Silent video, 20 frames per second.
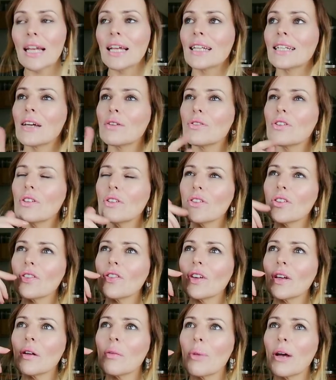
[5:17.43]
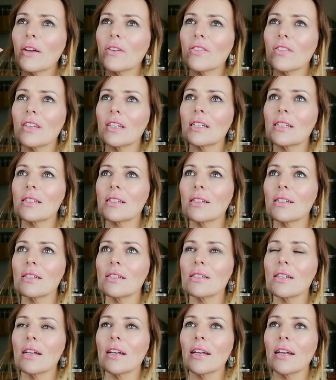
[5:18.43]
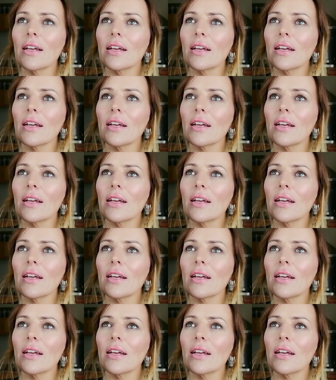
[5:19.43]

Now, the other thing about this is